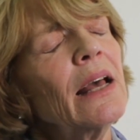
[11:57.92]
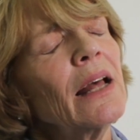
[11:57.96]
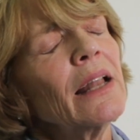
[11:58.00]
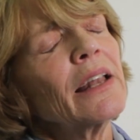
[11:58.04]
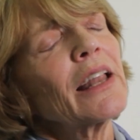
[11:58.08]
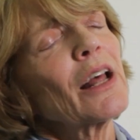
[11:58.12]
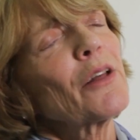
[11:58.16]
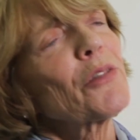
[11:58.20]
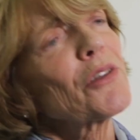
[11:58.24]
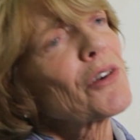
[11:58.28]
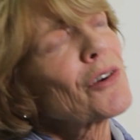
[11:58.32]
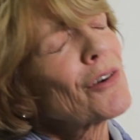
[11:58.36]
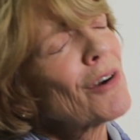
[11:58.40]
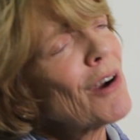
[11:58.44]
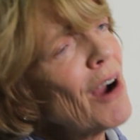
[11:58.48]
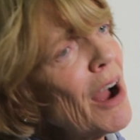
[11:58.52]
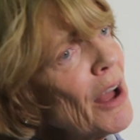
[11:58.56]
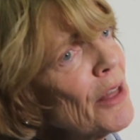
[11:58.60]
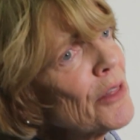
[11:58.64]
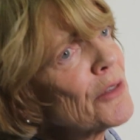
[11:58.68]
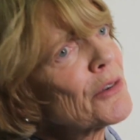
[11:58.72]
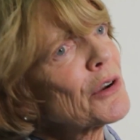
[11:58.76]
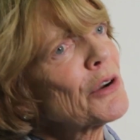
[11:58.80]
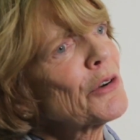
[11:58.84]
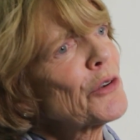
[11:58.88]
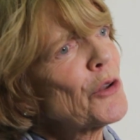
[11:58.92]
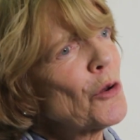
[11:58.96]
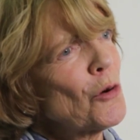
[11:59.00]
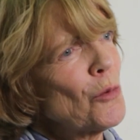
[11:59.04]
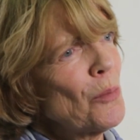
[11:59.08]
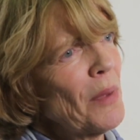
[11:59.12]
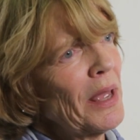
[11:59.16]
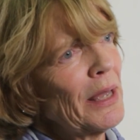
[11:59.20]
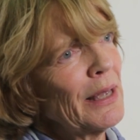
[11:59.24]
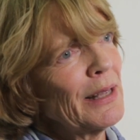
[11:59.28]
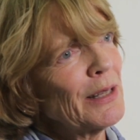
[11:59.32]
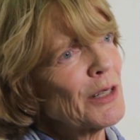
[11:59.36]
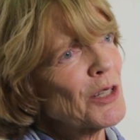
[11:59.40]
Now, there are other
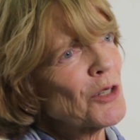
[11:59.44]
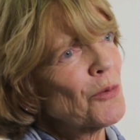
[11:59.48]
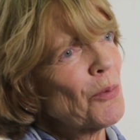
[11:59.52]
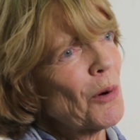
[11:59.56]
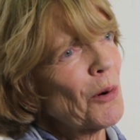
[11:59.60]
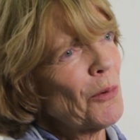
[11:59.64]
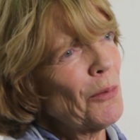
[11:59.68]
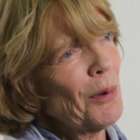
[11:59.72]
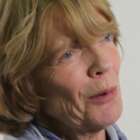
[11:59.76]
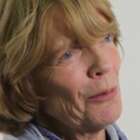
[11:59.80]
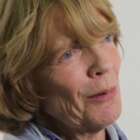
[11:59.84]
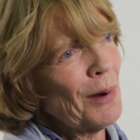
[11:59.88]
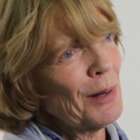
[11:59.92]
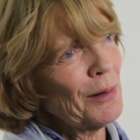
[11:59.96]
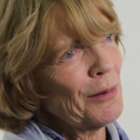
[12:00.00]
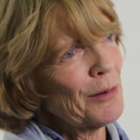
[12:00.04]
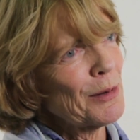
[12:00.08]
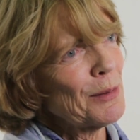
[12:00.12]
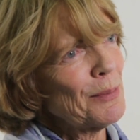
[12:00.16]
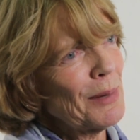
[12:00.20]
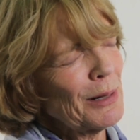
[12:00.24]
domains where we wonder